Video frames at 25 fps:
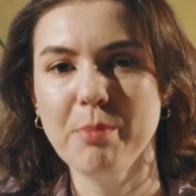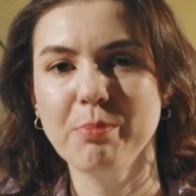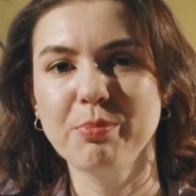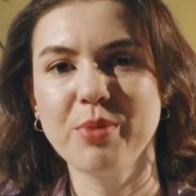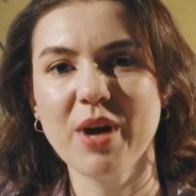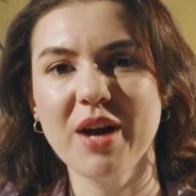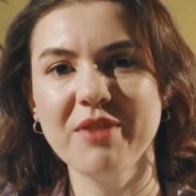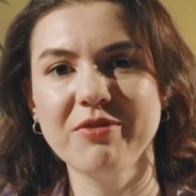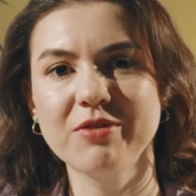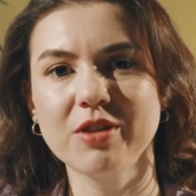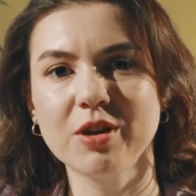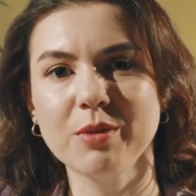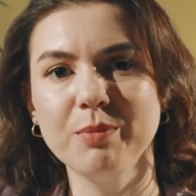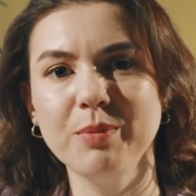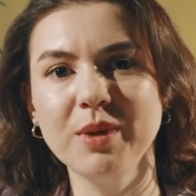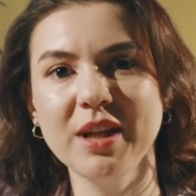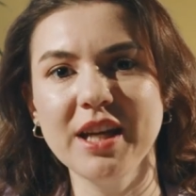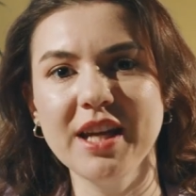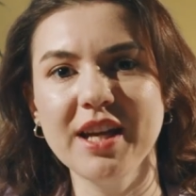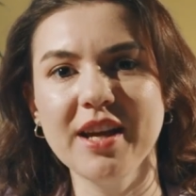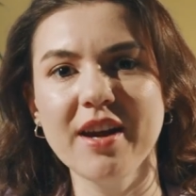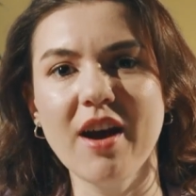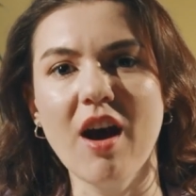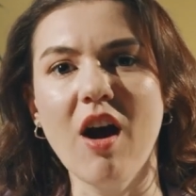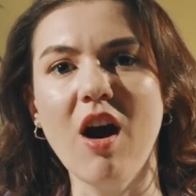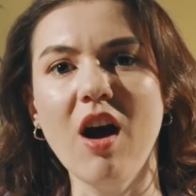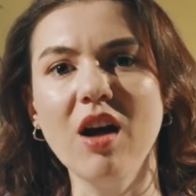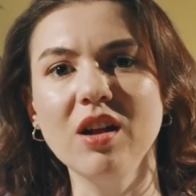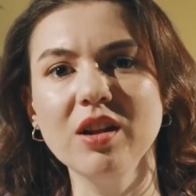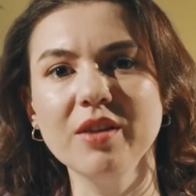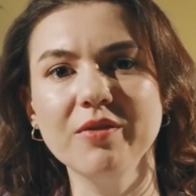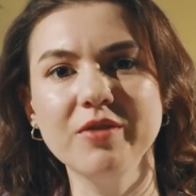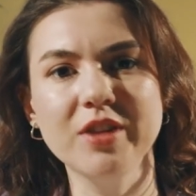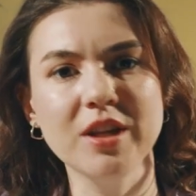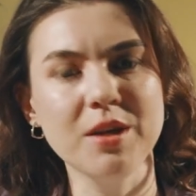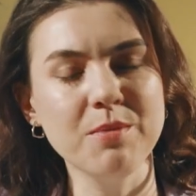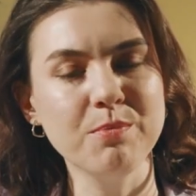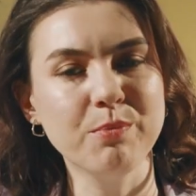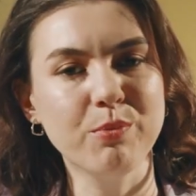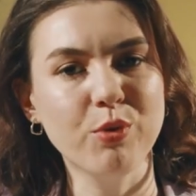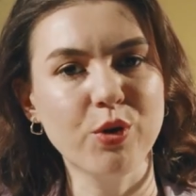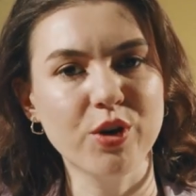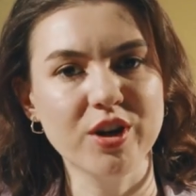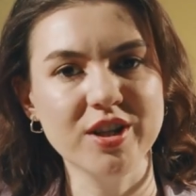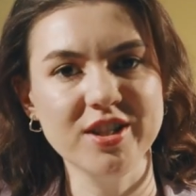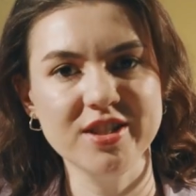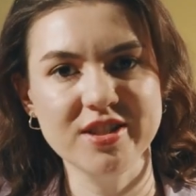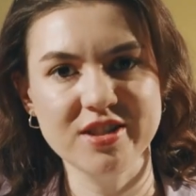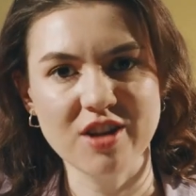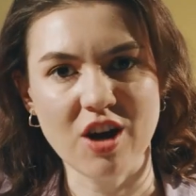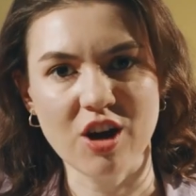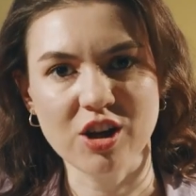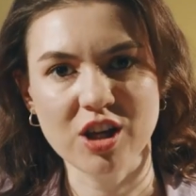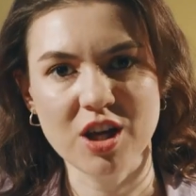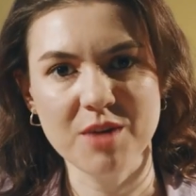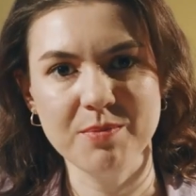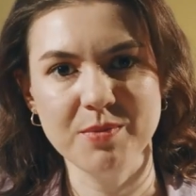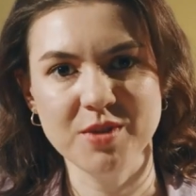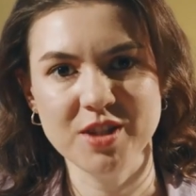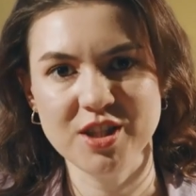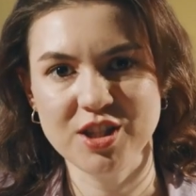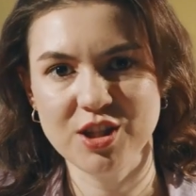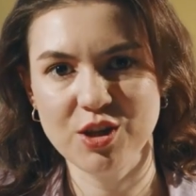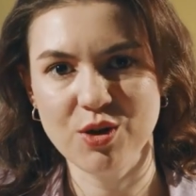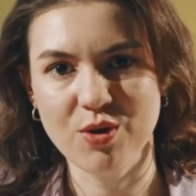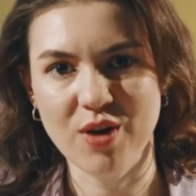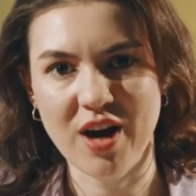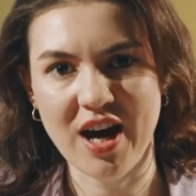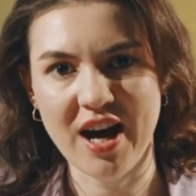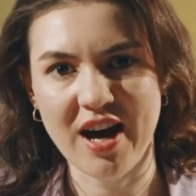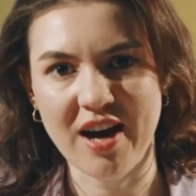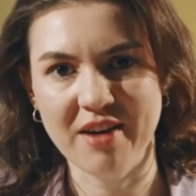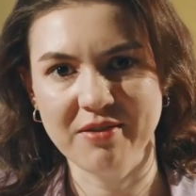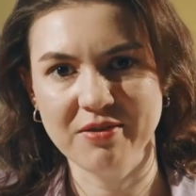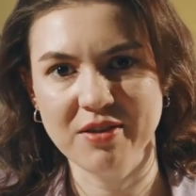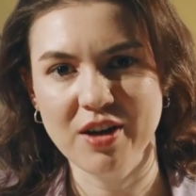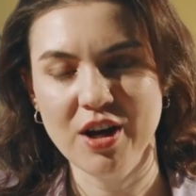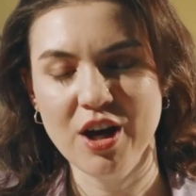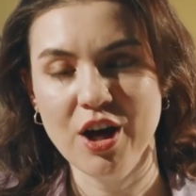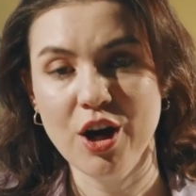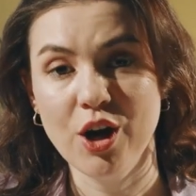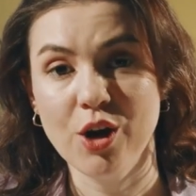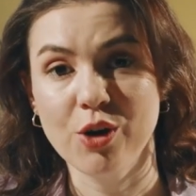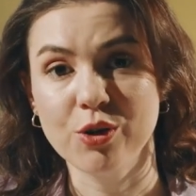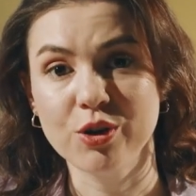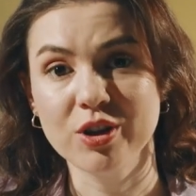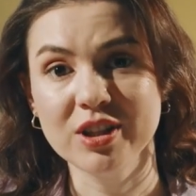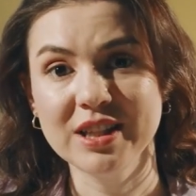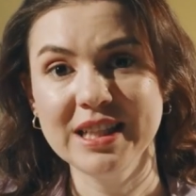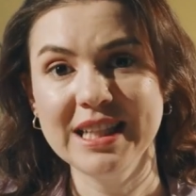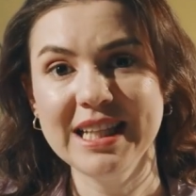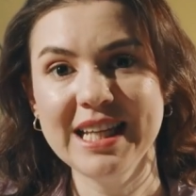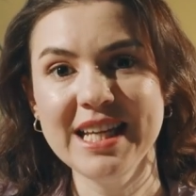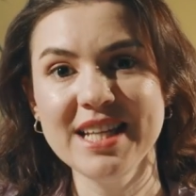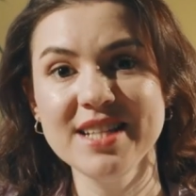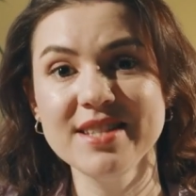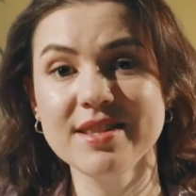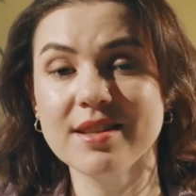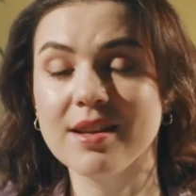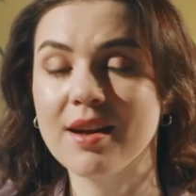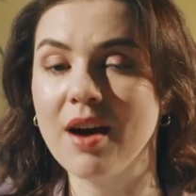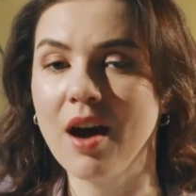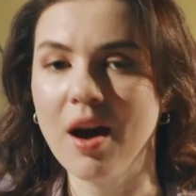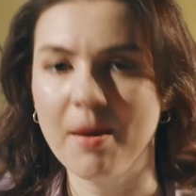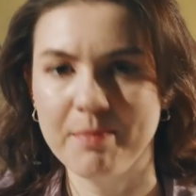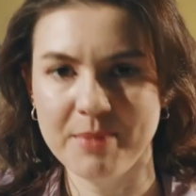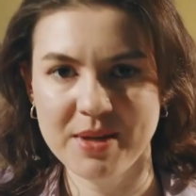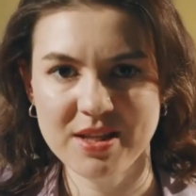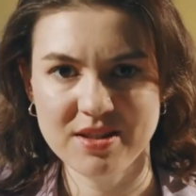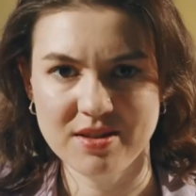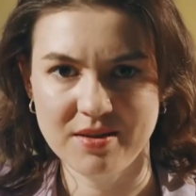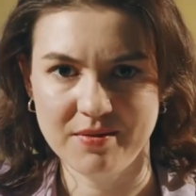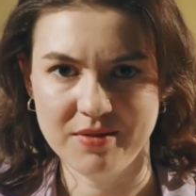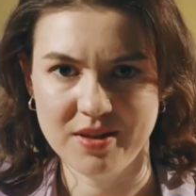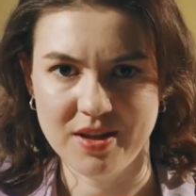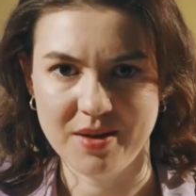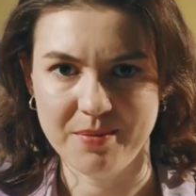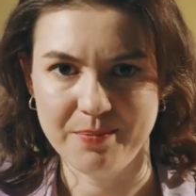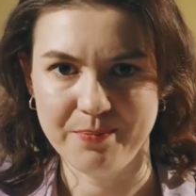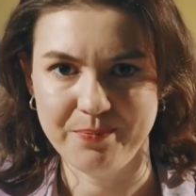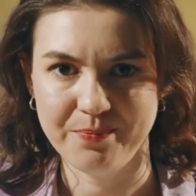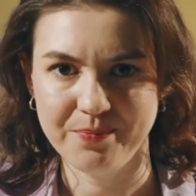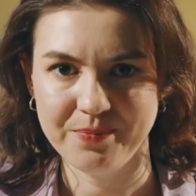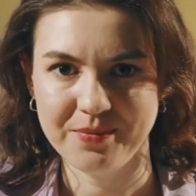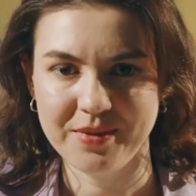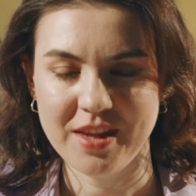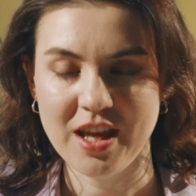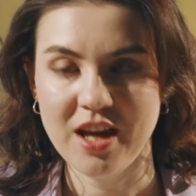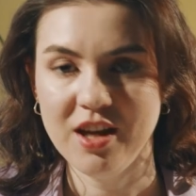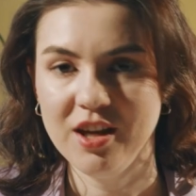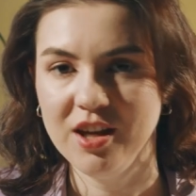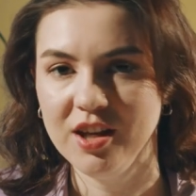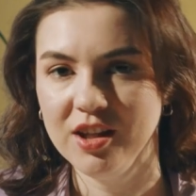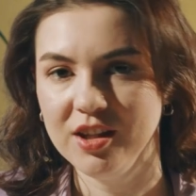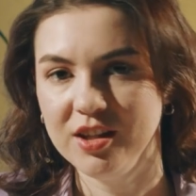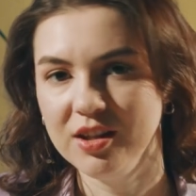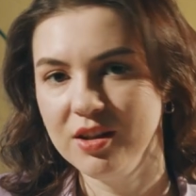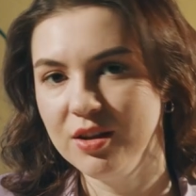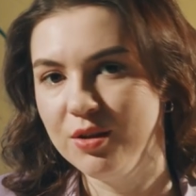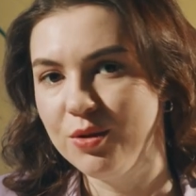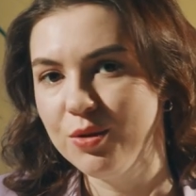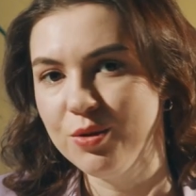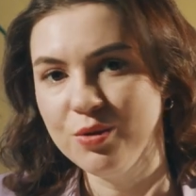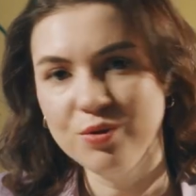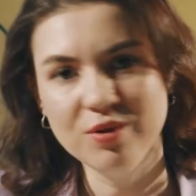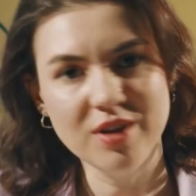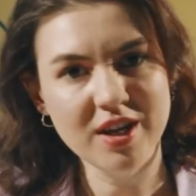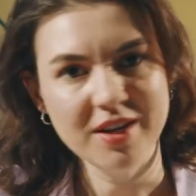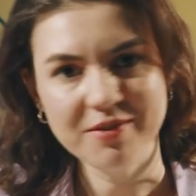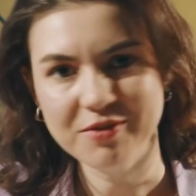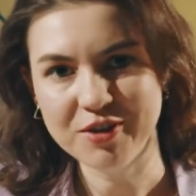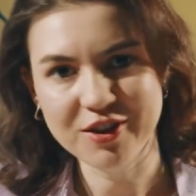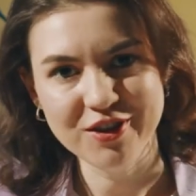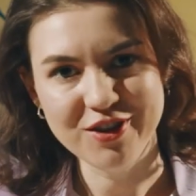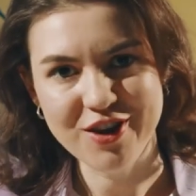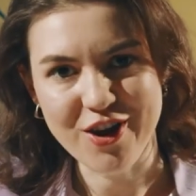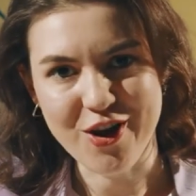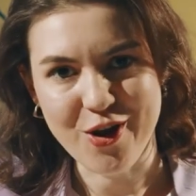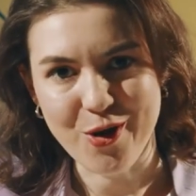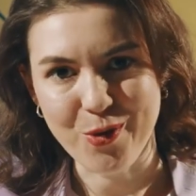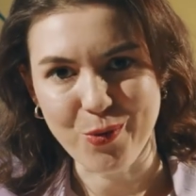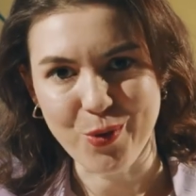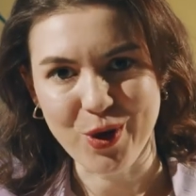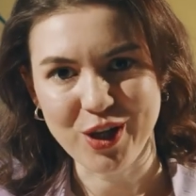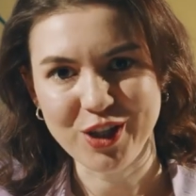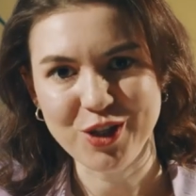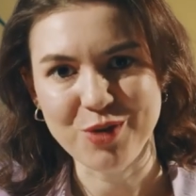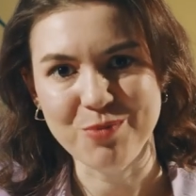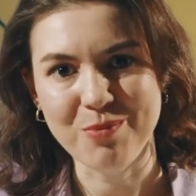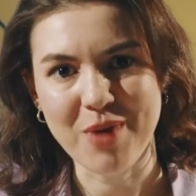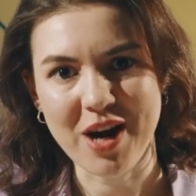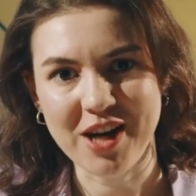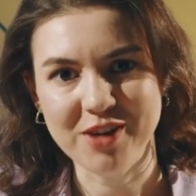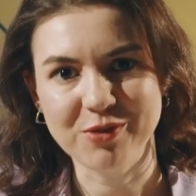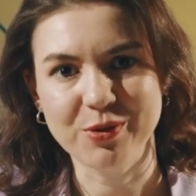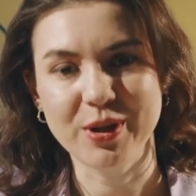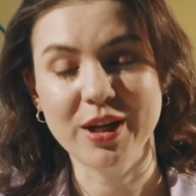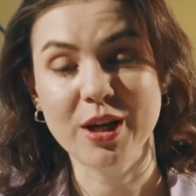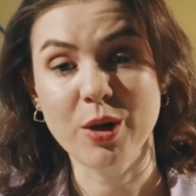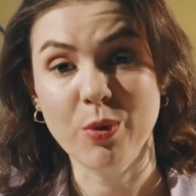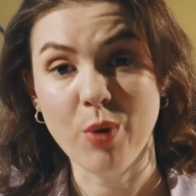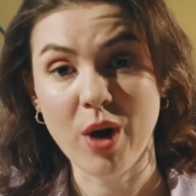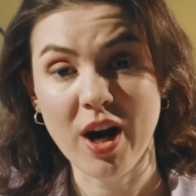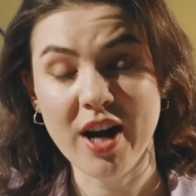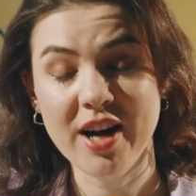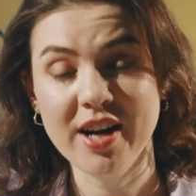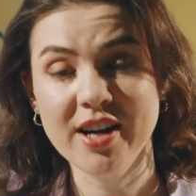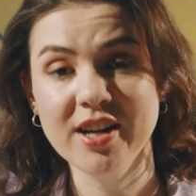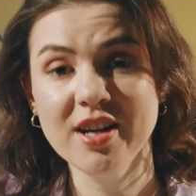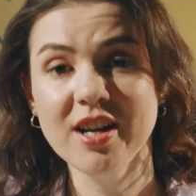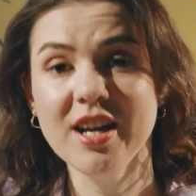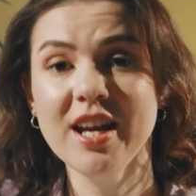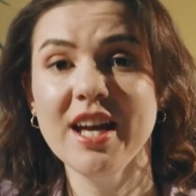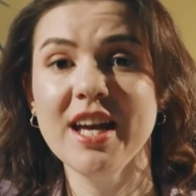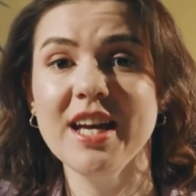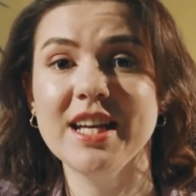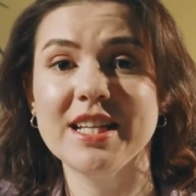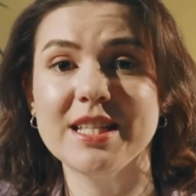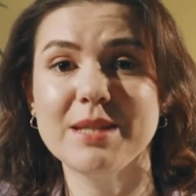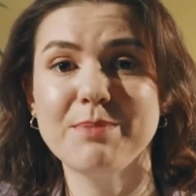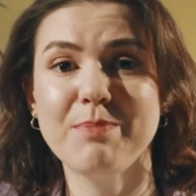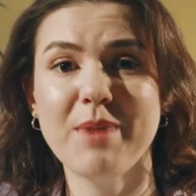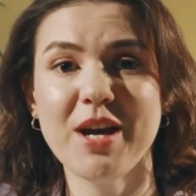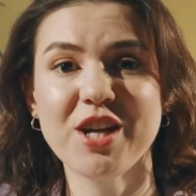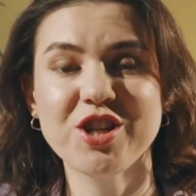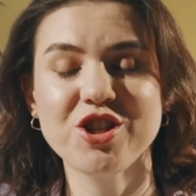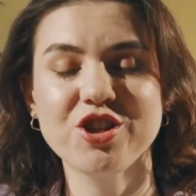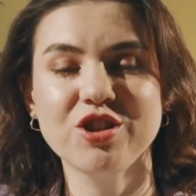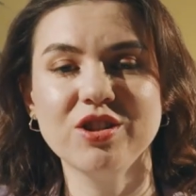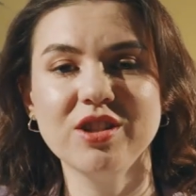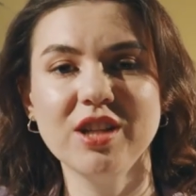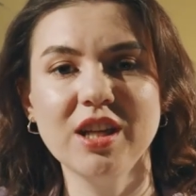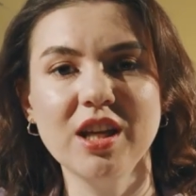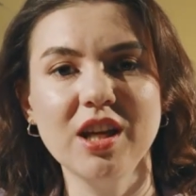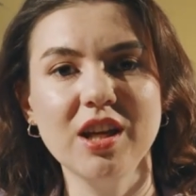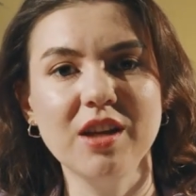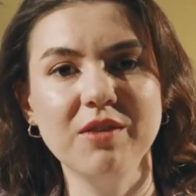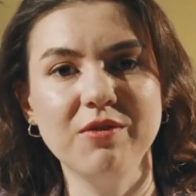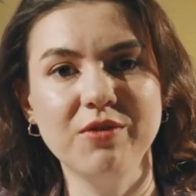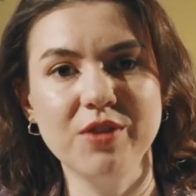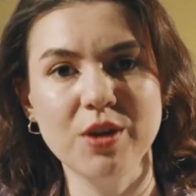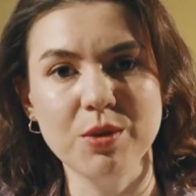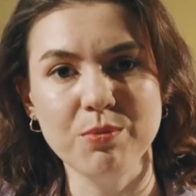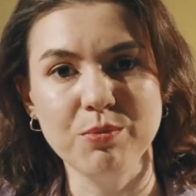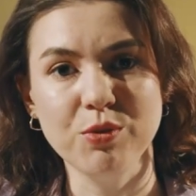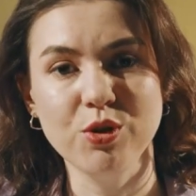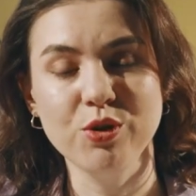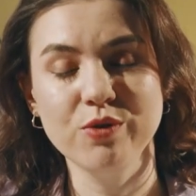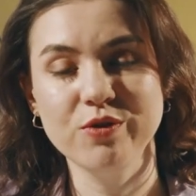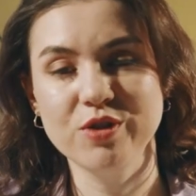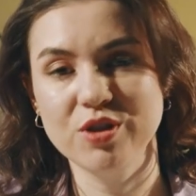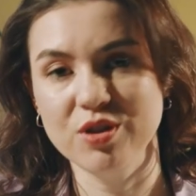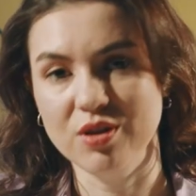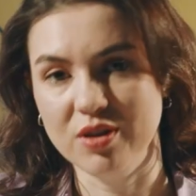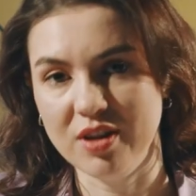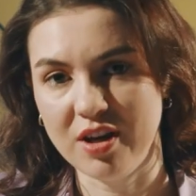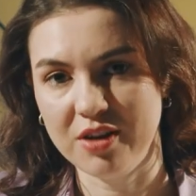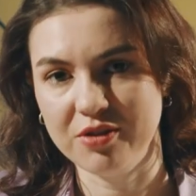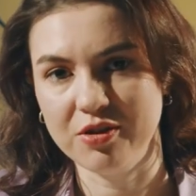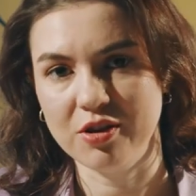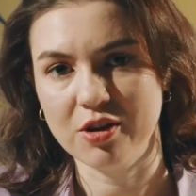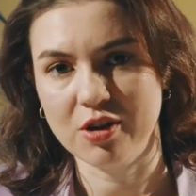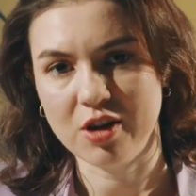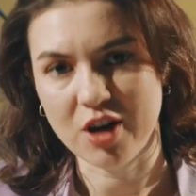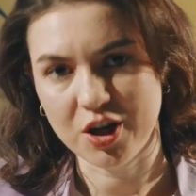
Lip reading: preferably all of the important documents you have, or at least copies of them. You never know what you might require, especially if you move to another